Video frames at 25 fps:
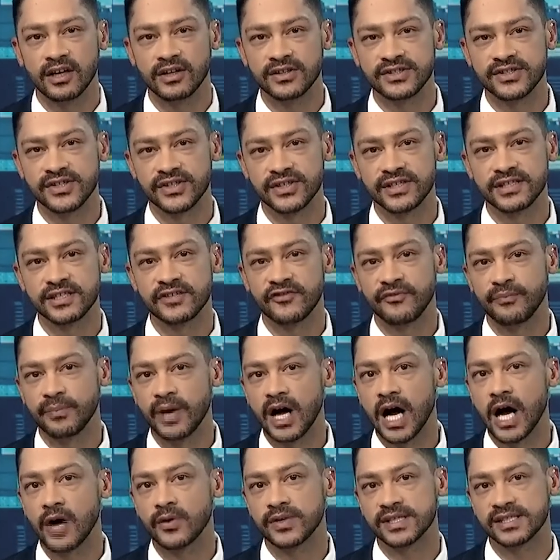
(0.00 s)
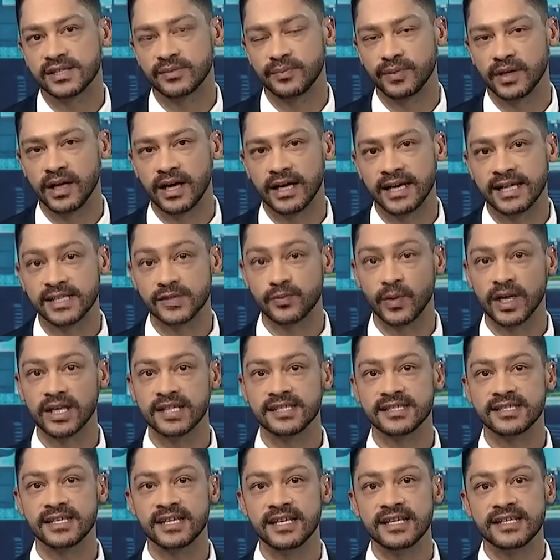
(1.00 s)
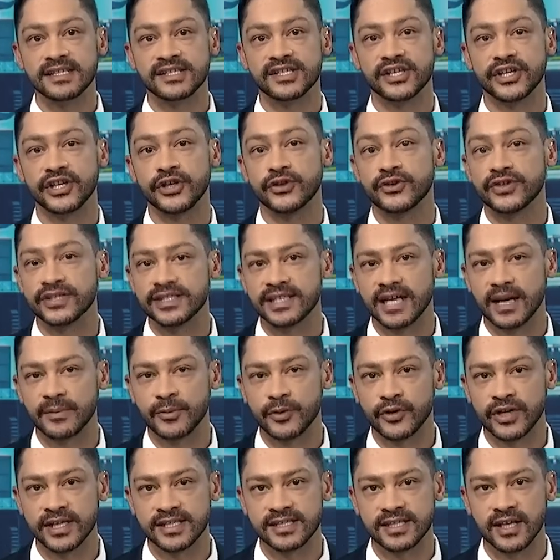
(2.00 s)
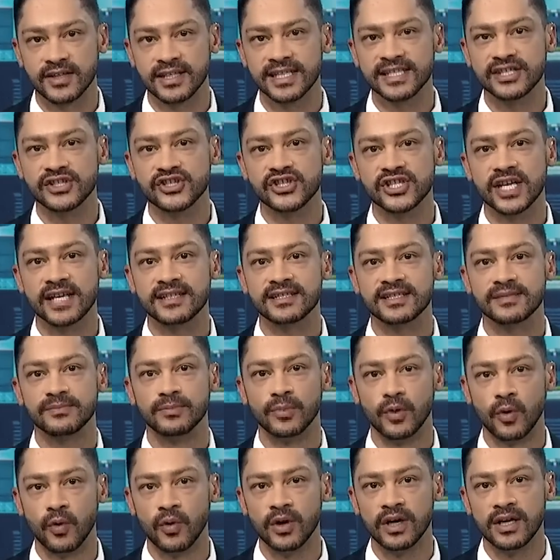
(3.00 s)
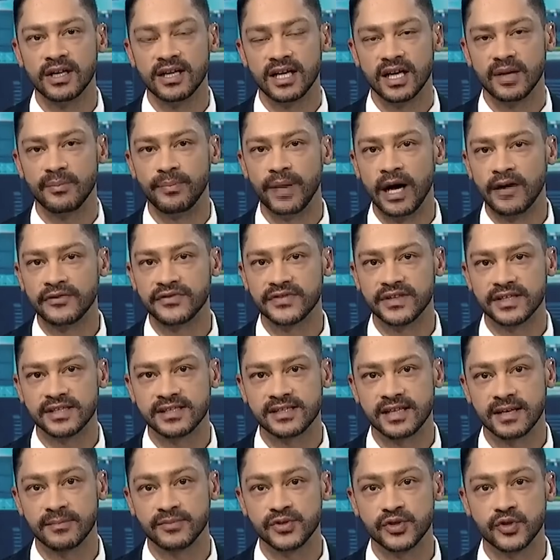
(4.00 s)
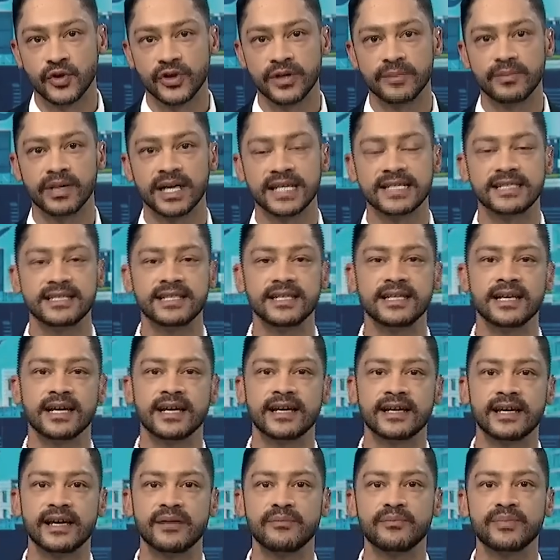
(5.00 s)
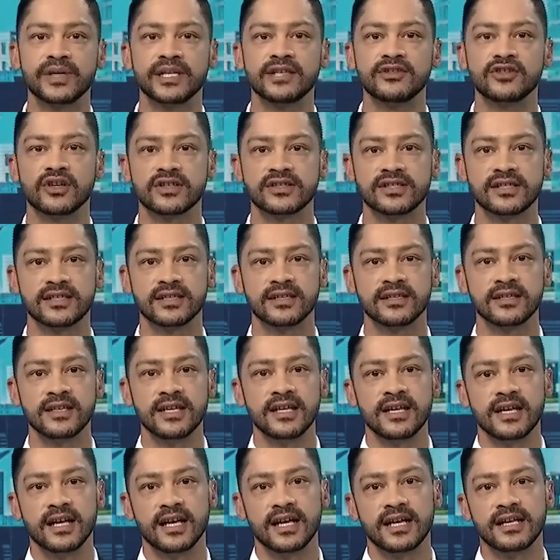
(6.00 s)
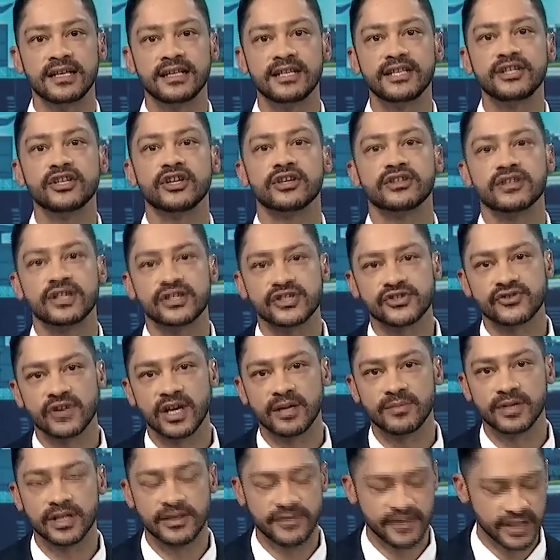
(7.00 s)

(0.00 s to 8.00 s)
alternative power supply, as well as security upgrades. Now, let's chat more about this. I'm joined by D A M P Doctor Uh, Leon Schreiber.